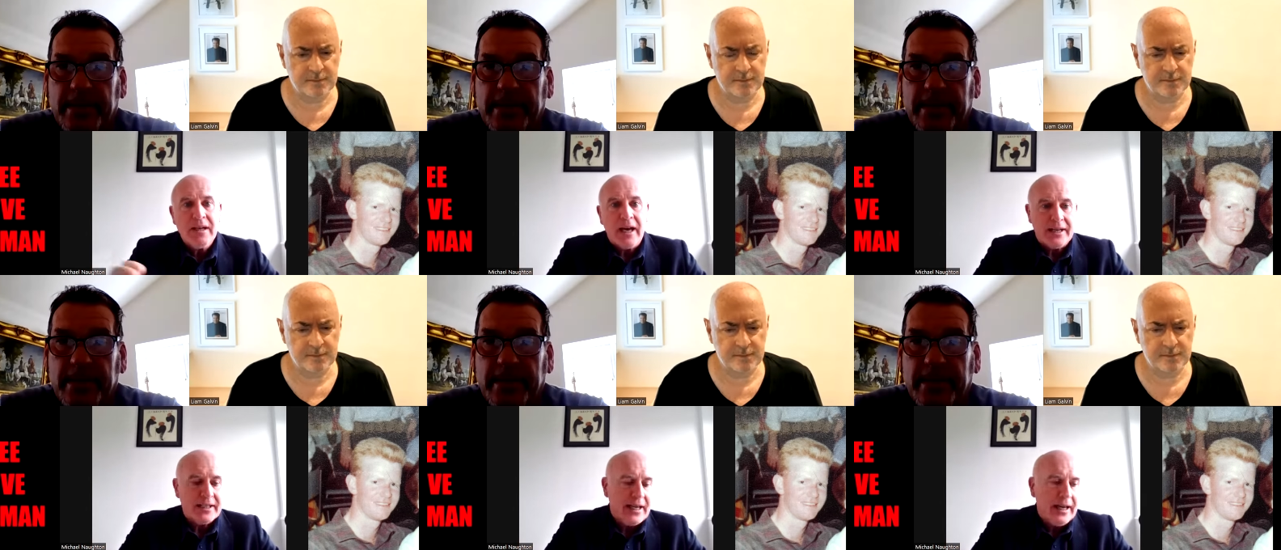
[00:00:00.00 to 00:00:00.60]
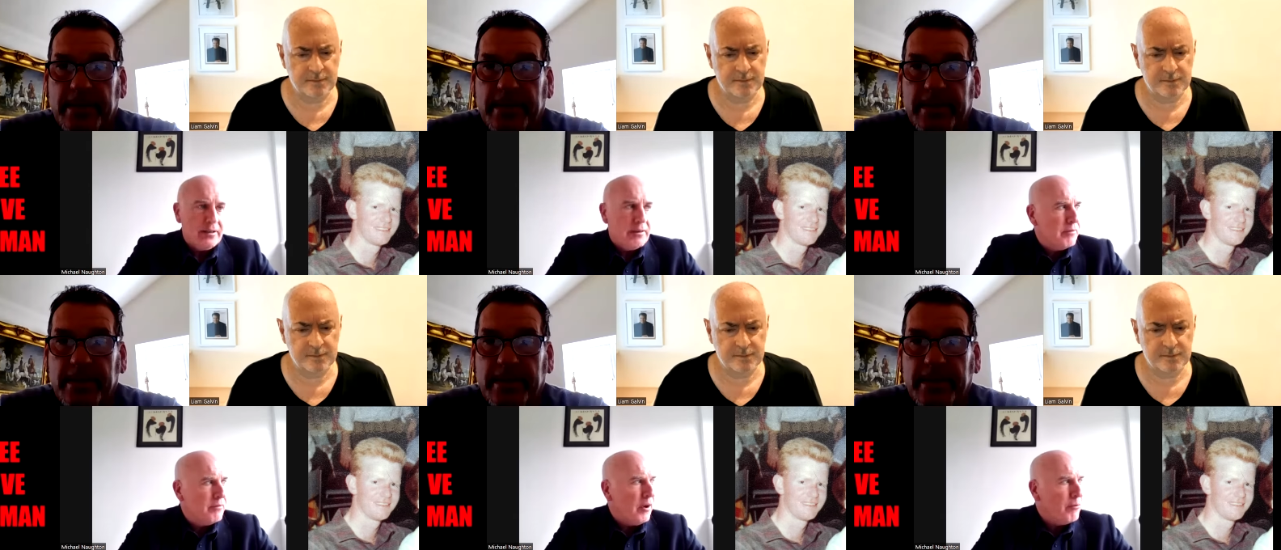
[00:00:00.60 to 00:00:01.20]
Speaker 1: And as a kind
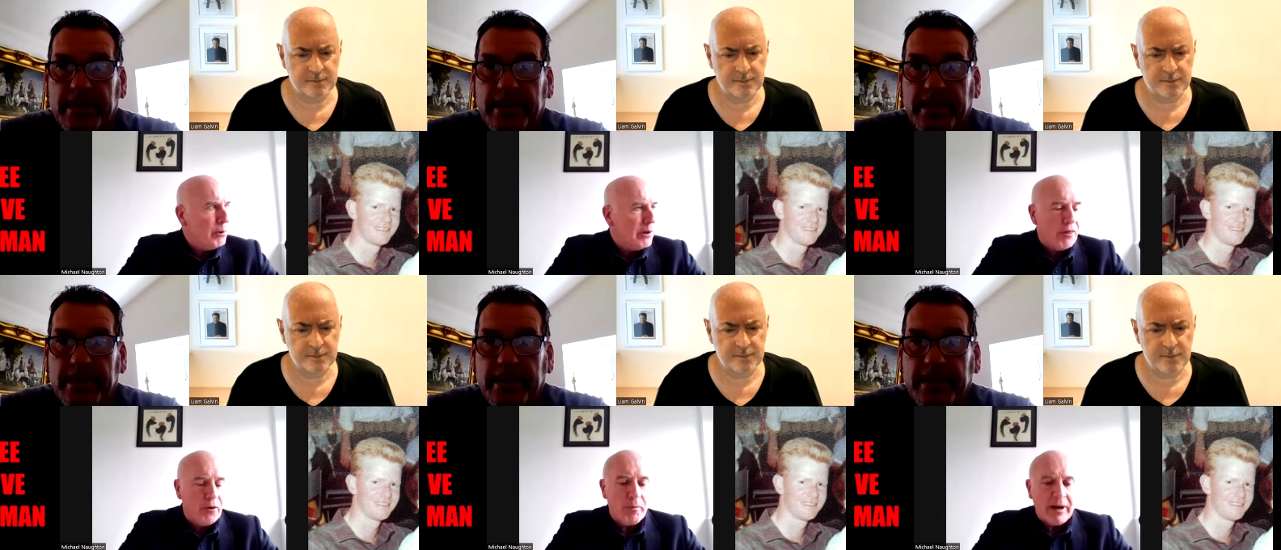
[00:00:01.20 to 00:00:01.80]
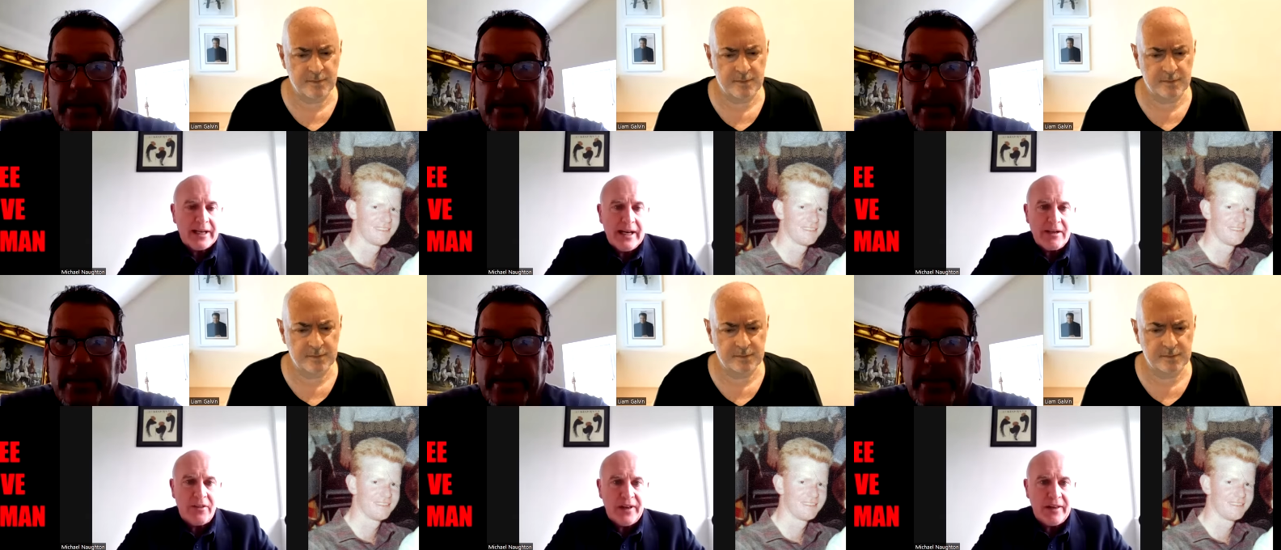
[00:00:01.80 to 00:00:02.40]
of a rule of thumb, I
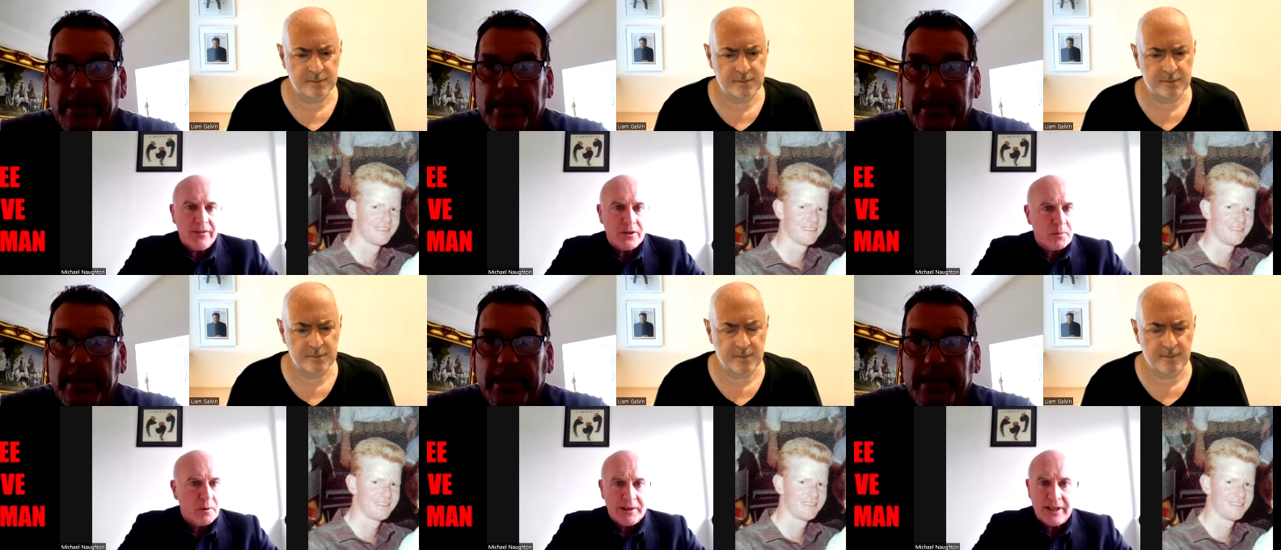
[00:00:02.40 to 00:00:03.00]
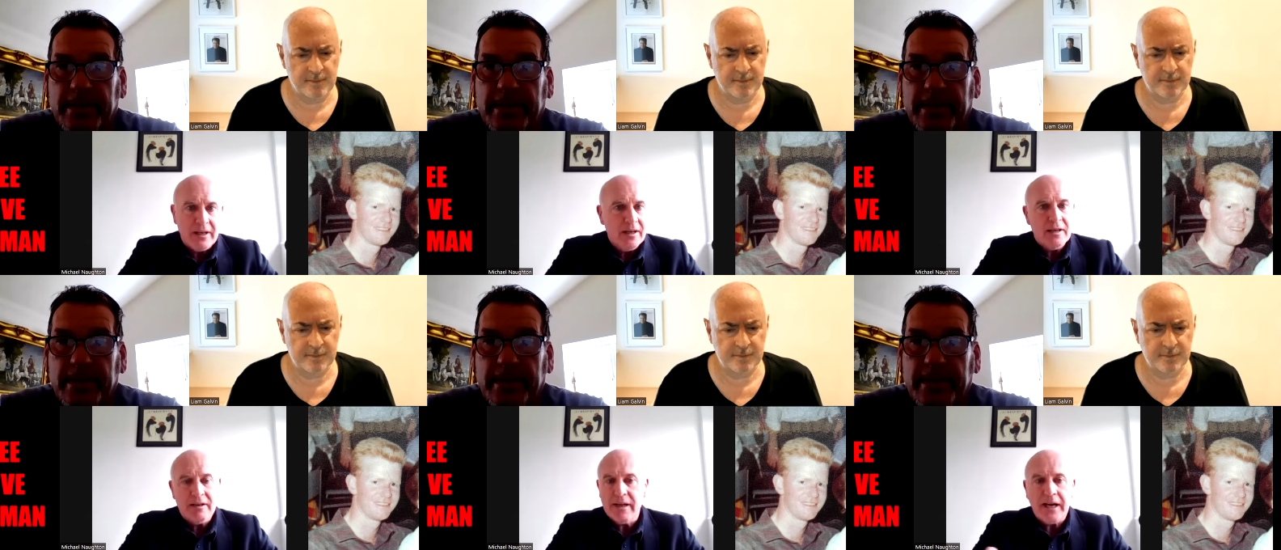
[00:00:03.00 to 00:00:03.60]
kind of think there's probably
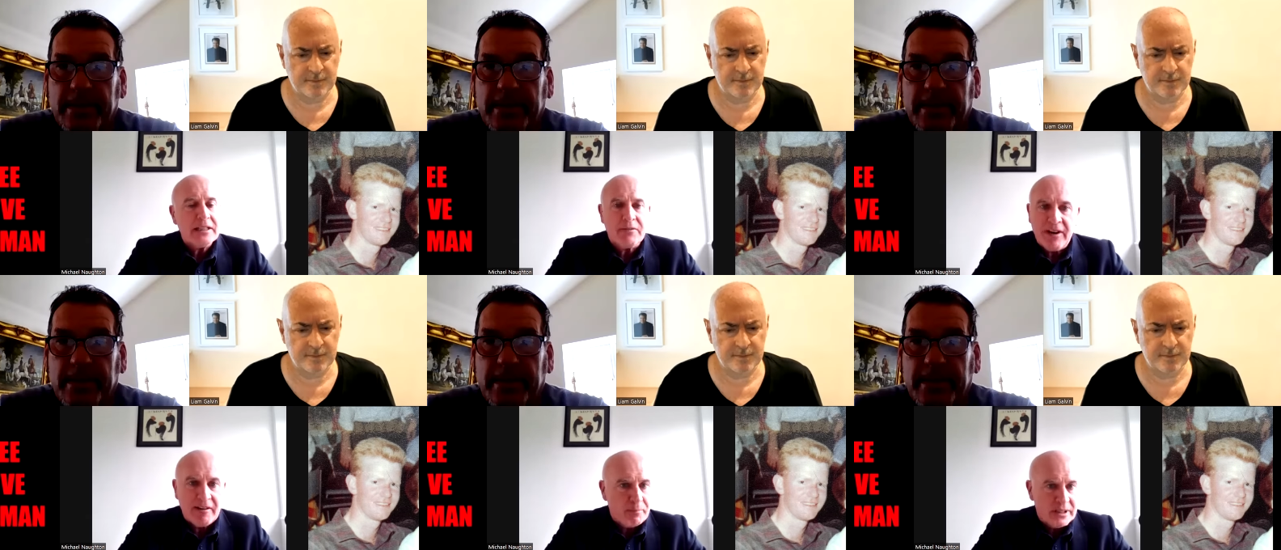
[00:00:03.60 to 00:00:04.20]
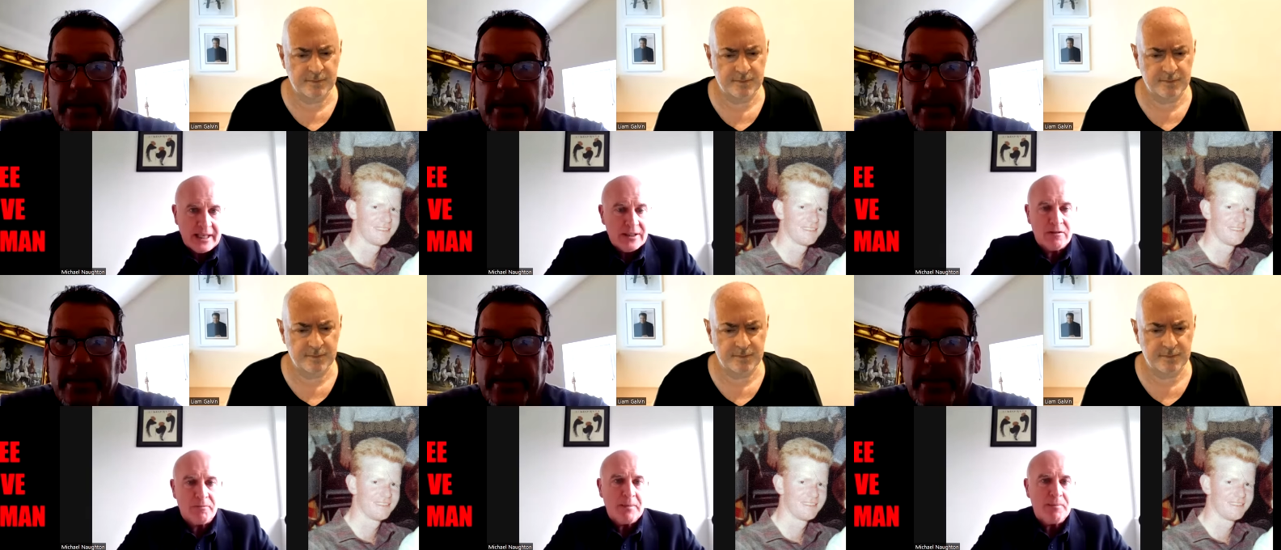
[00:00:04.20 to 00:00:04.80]

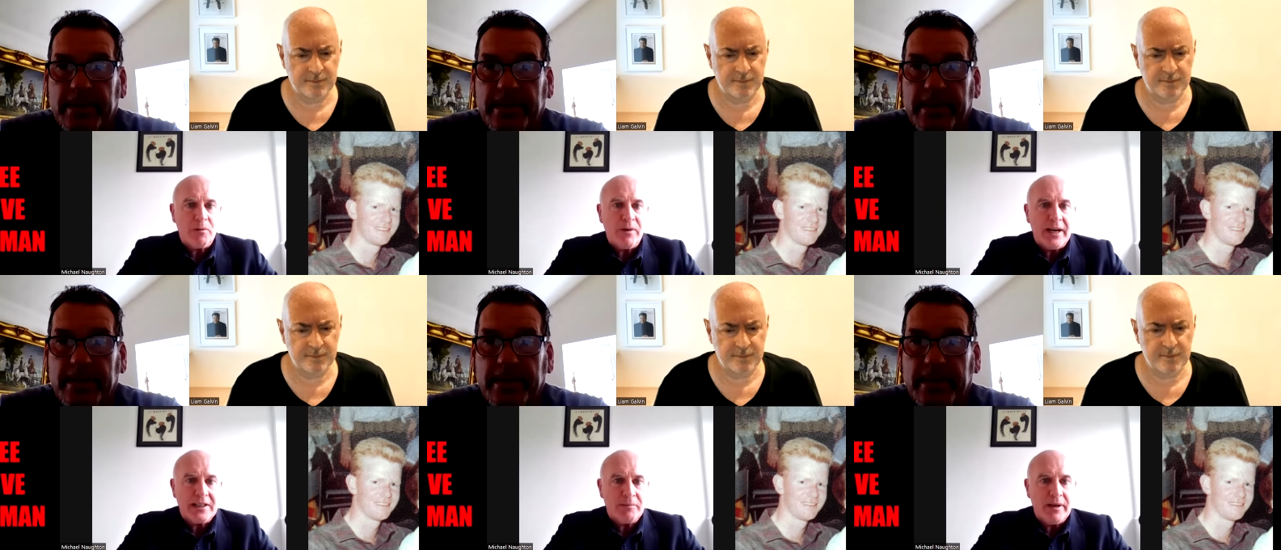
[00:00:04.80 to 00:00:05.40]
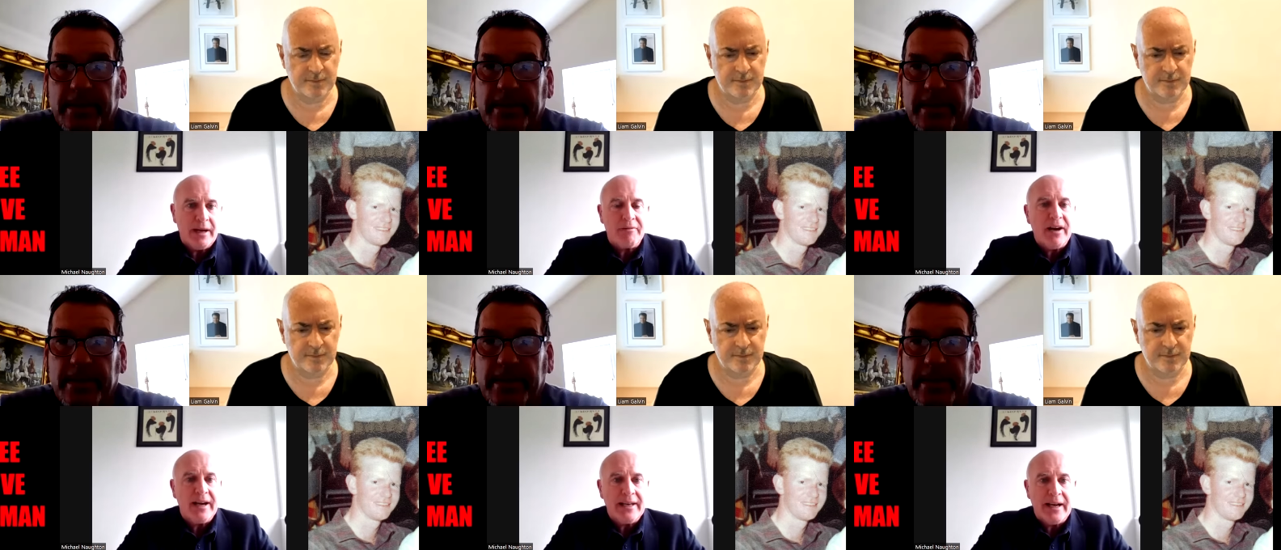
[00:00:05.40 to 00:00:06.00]
95% of people who write to me, I
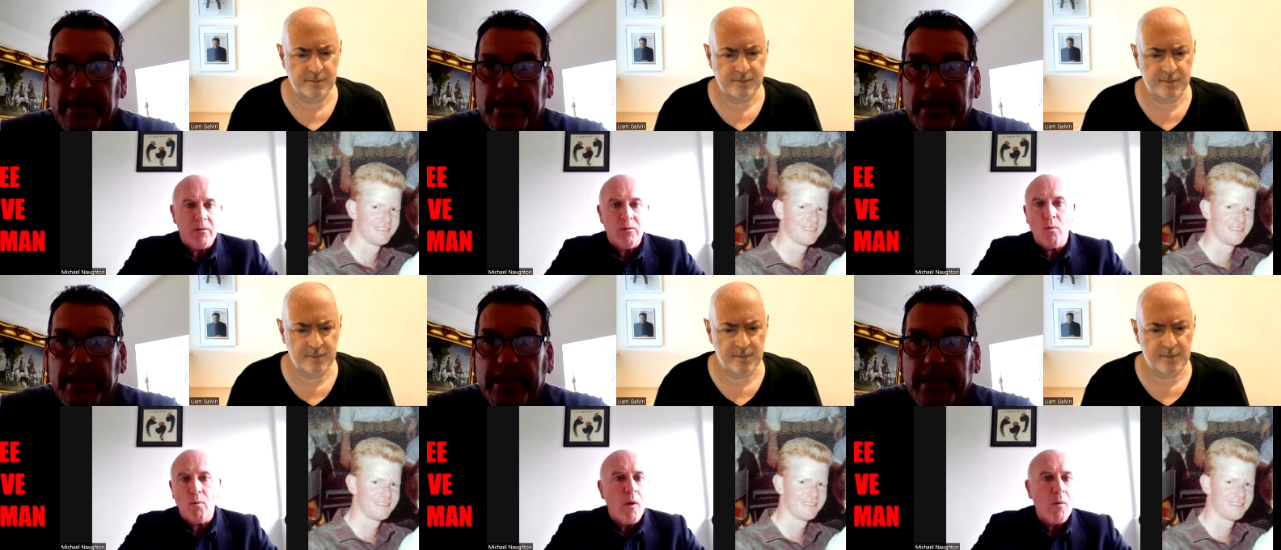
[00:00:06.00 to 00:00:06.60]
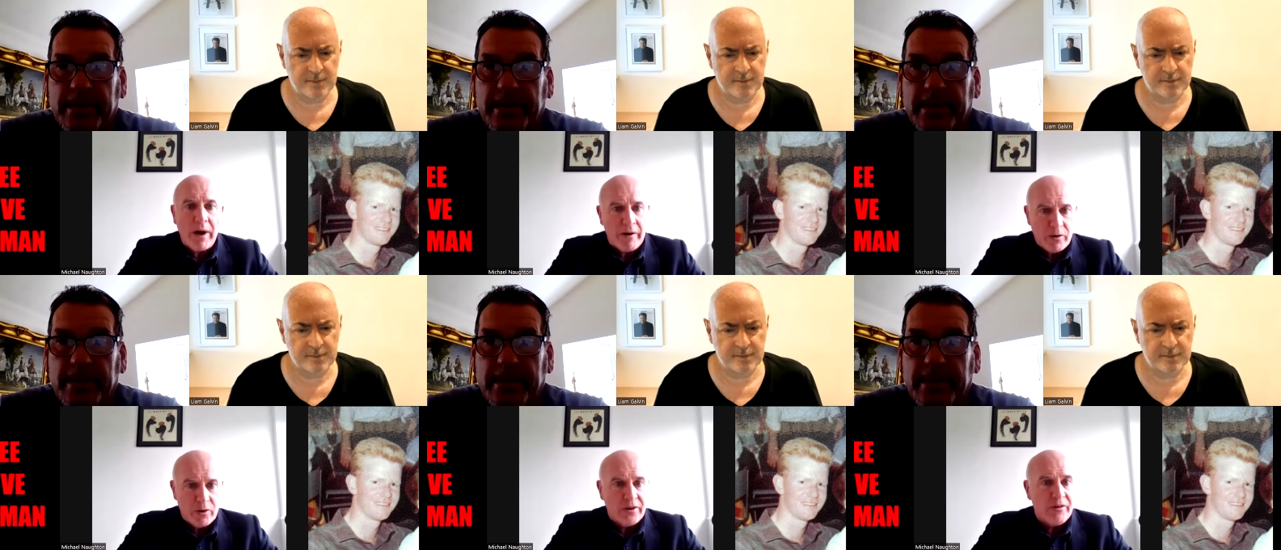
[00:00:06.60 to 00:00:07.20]
find out one way or
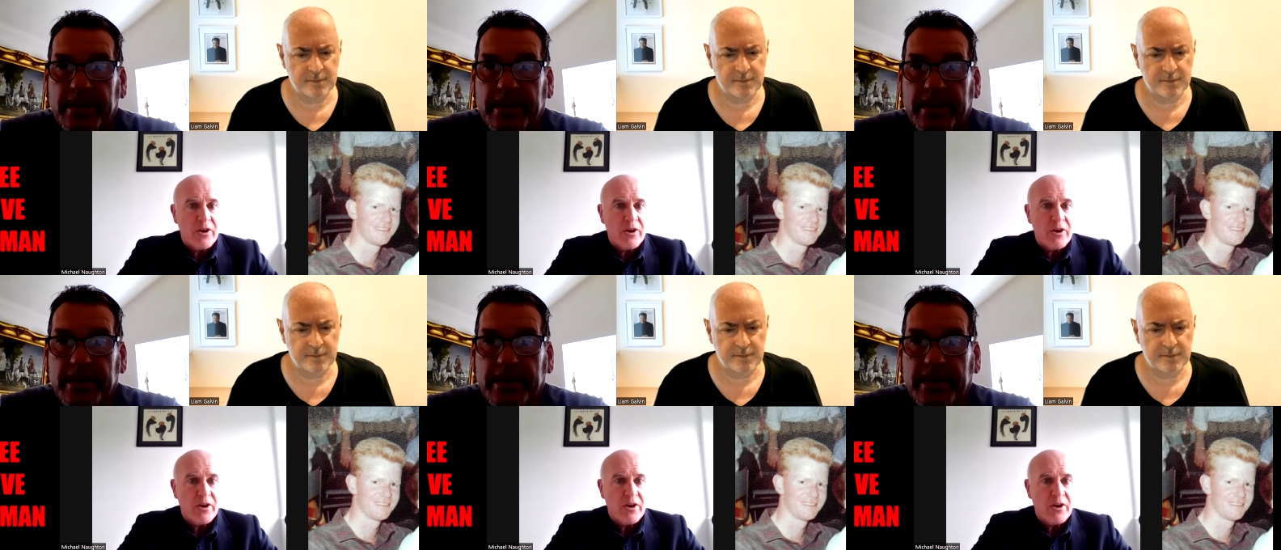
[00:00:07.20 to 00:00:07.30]
another are